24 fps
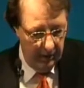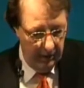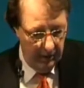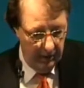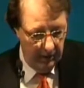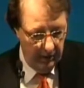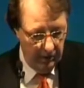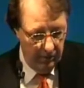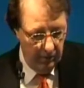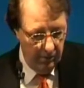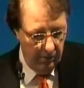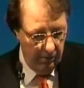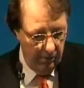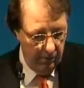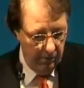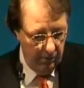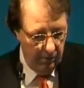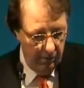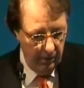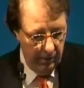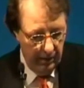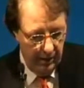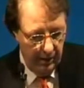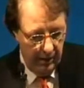And
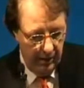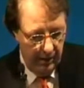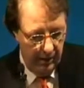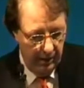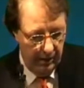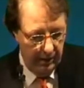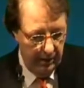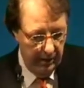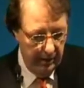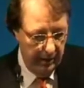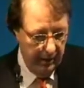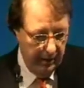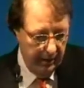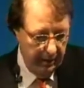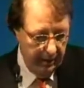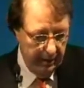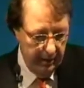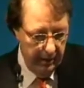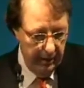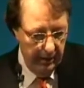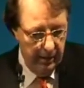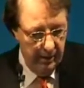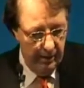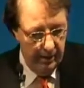so
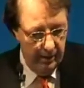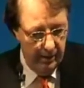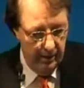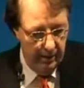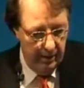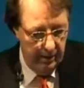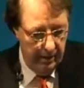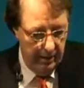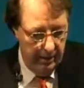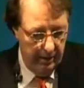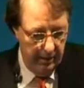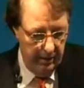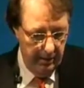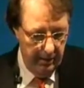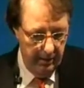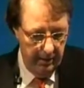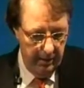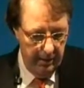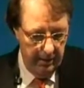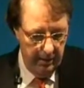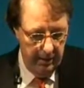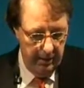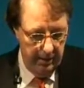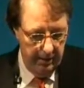
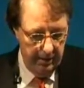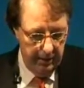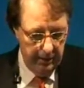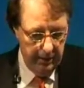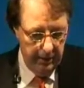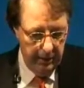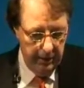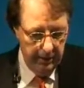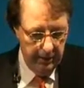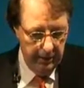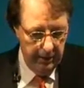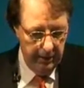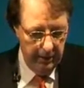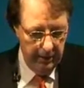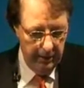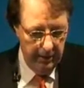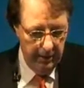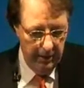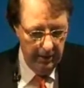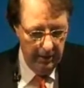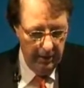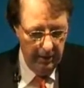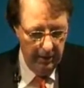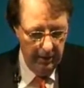it
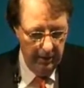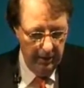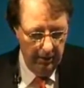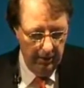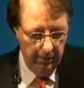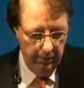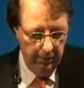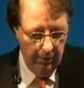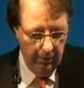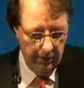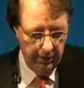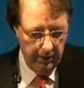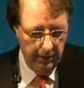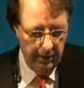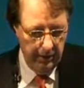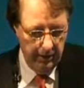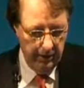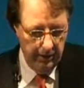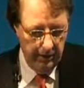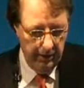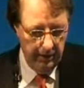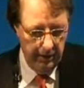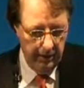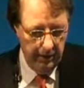discusses what's
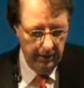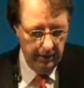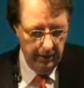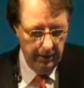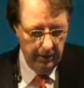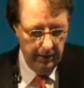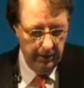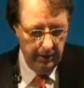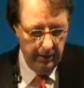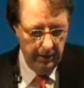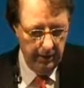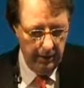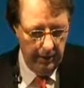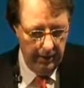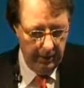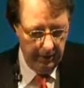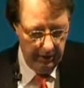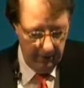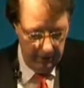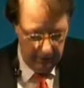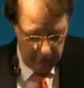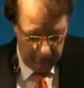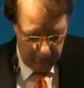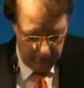necessary to
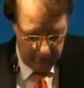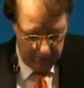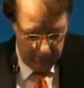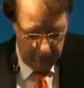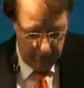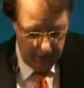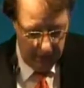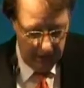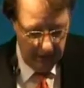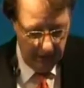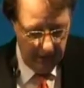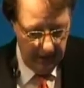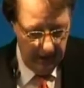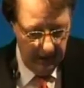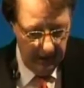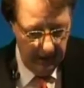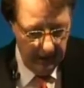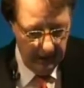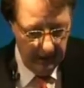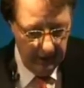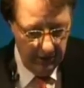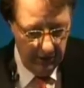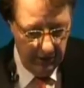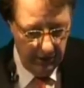diagnose bone
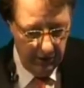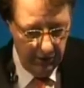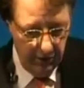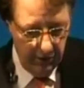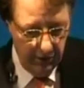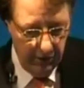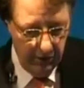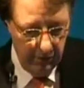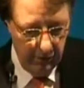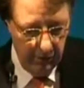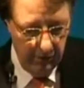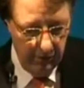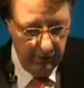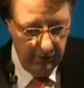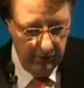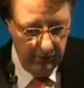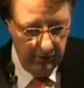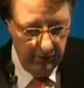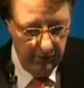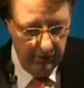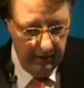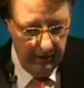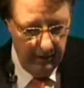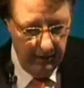disease, and this just shows
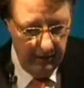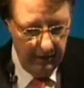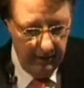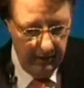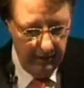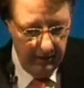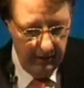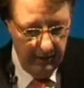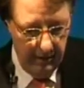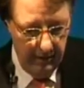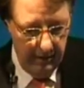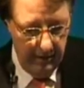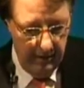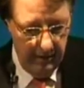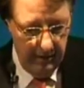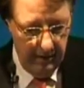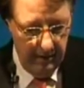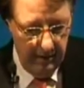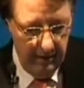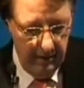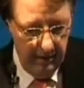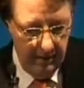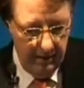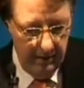you
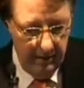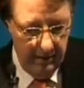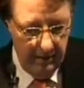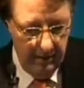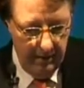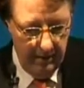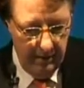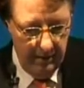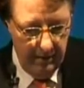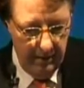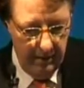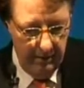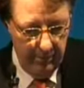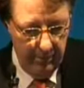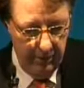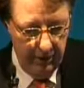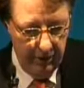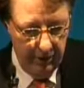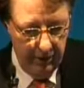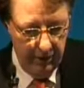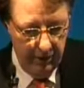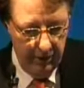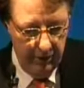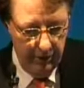the
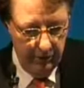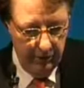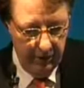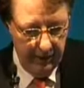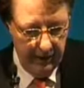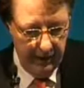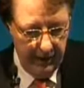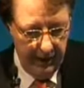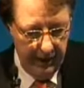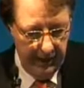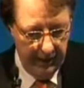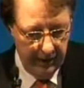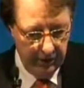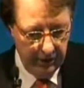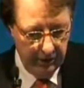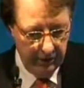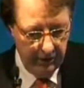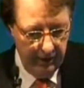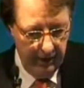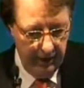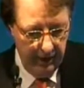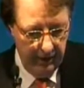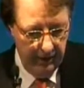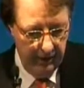imaging using
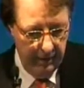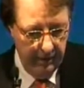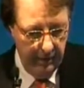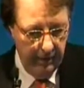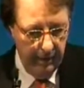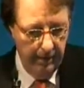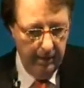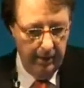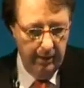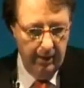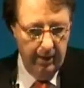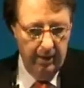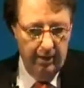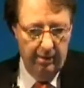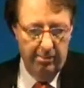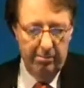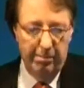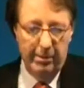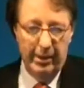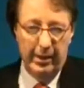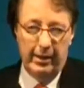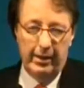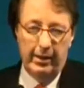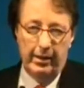X-ray.
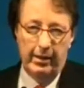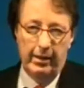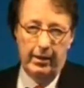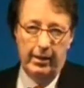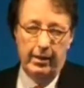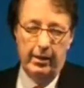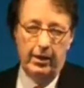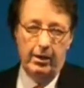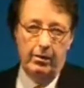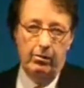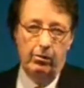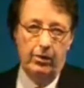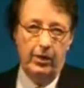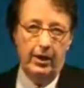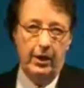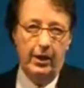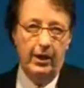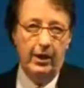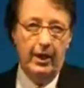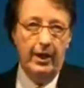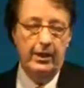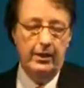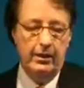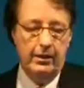But what
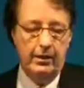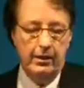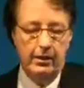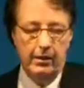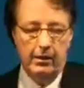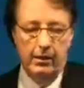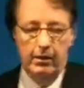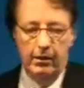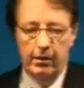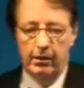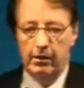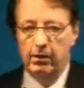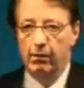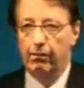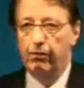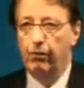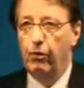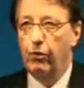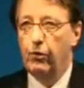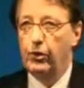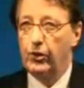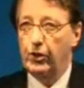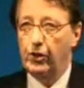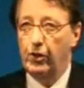I'd like to
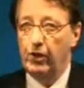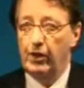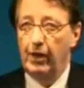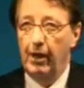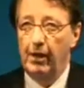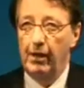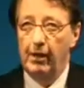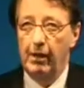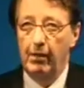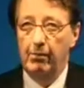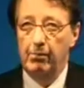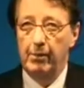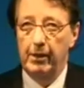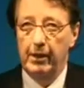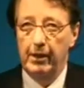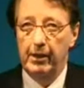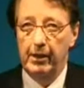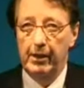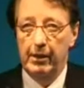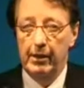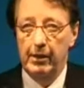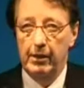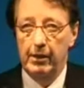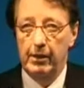focus on a little
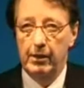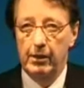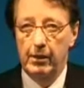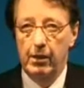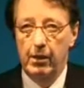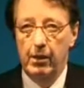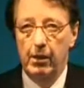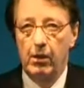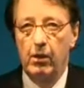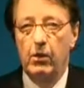bit is,